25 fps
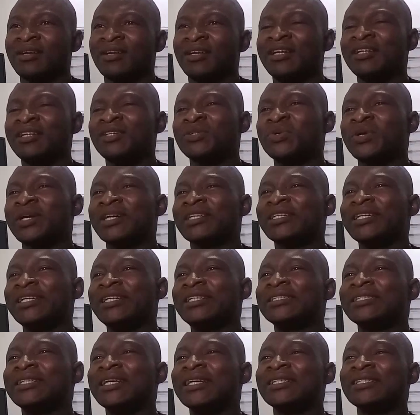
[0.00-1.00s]
Let's look at
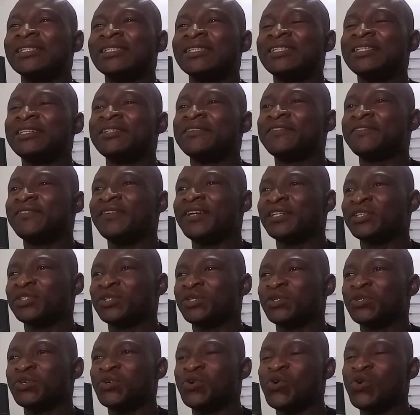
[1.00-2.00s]
intensity
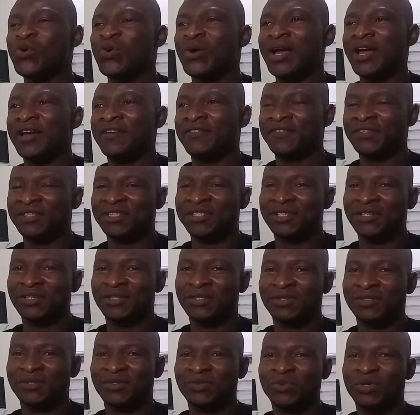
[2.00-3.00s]
reflection
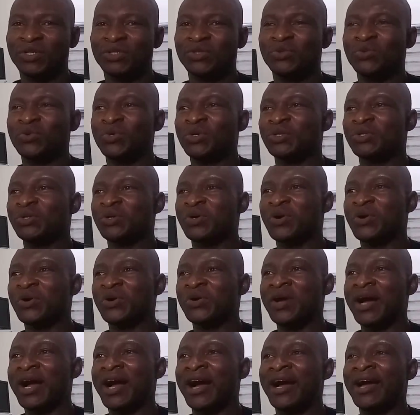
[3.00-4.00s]
coefficient, what we want to
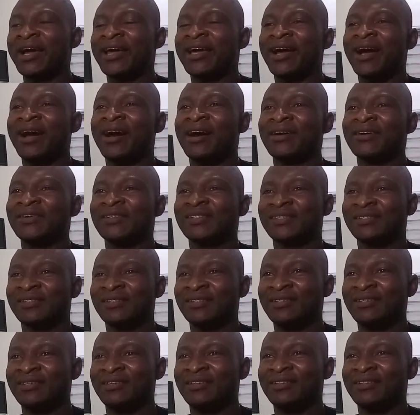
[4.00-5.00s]
call
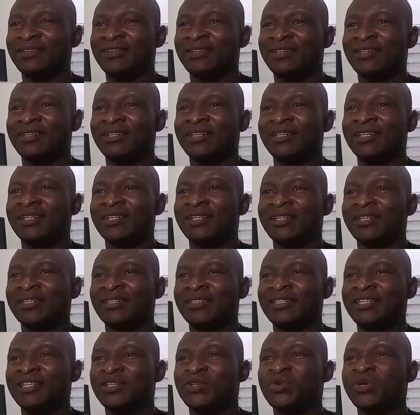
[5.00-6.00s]
IRC.
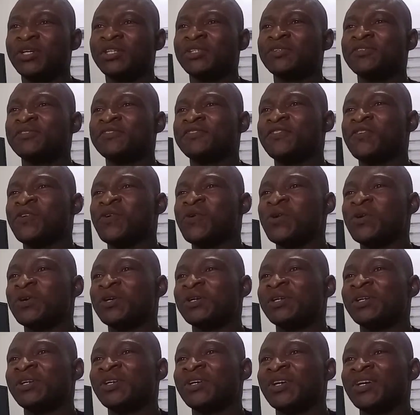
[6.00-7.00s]
The equation
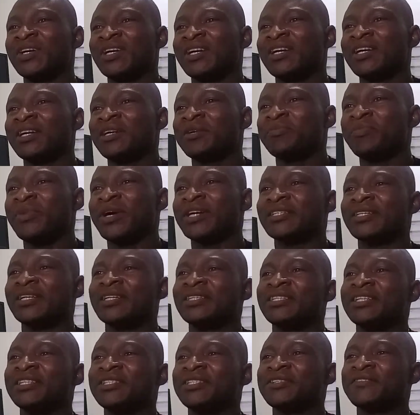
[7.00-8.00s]
for
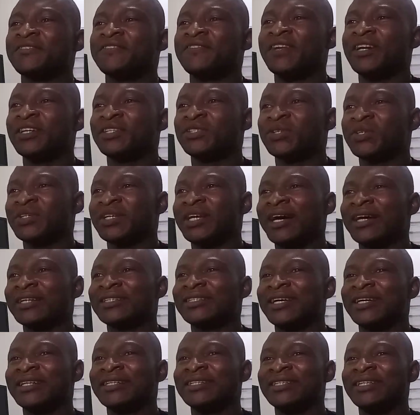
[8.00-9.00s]
percentage reflection
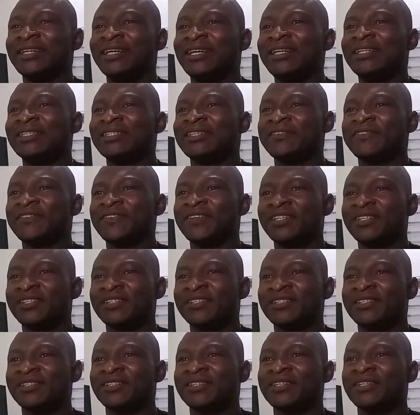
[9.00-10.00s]
at an
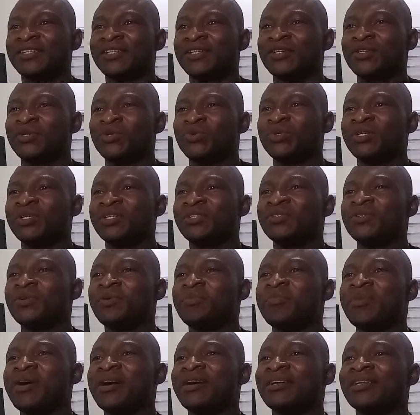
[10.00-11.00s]
interface with
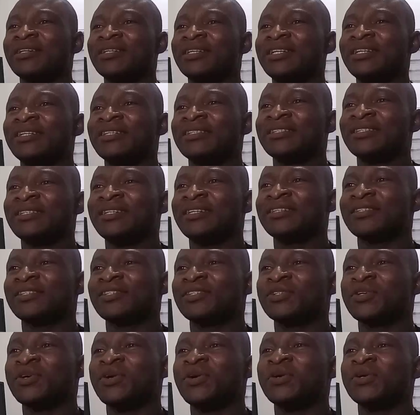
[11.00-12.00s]
normal incidence
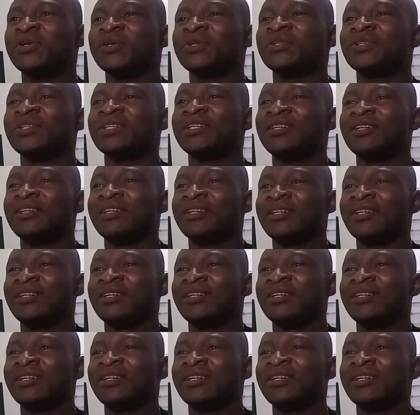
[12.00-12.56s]
is called